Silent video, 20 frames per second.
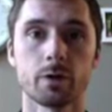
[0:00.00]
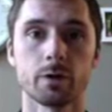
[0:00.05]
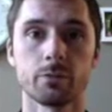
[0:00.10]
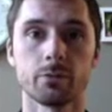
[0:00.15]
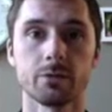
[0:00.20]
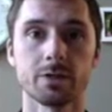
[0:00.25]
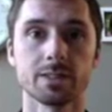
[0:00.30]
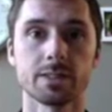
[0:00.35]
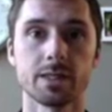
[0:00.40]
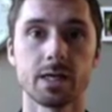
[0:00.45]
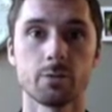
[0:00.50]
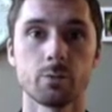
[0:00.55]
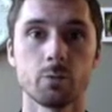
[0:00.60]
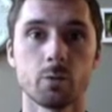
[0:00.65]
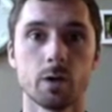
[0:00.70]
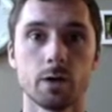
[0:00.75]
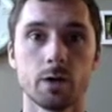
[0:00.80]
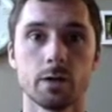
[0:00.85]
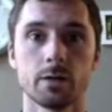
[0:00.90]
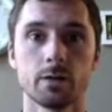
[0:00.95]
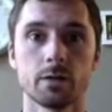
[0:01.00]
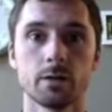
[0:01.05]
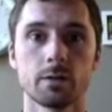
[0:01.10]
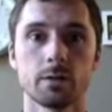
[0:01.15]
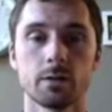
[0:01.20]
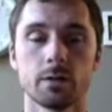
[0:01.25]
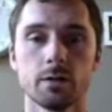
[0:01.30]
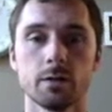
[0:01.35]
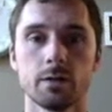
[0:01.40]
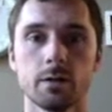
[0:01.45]
of Exam 1,
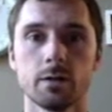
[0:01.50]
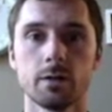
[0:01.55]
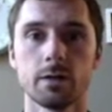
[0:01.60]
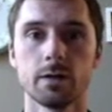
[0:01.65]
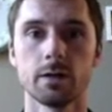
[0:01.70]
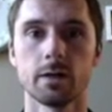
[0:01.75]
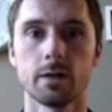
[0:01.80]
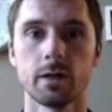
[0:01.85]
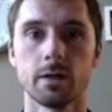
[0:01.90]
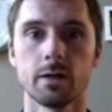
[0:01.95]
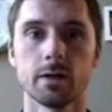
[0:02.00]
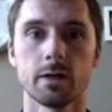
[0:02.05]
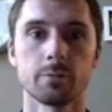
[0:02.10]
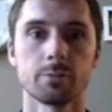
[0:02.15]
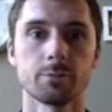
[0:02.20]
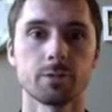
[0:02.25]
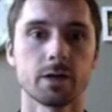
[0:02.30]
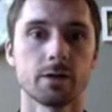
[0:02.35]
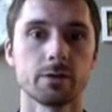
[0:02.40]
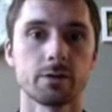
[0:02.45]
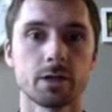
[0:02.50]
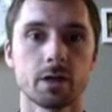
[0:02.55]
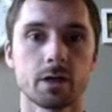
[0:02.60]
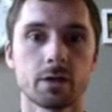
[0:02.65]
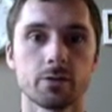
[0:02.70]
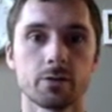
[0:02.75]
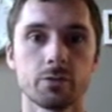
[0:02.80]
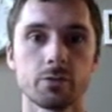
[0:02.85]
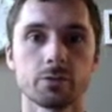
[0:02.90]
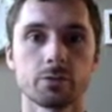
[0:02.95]
kind of
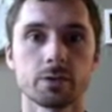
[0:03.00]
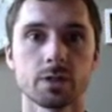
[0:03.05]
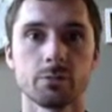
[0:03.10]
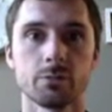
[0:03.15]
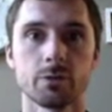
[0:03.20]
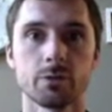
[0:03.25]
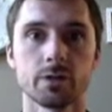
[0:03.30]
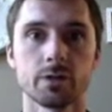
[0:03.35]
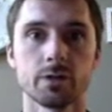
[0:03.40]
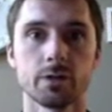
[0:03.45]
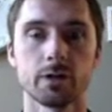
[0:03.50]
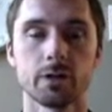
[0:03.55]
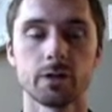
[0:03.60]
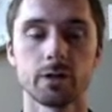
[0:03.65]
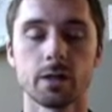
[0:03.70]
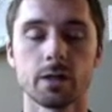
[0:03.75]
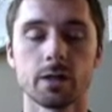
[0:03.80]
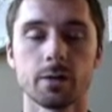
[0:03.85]
talk through some of the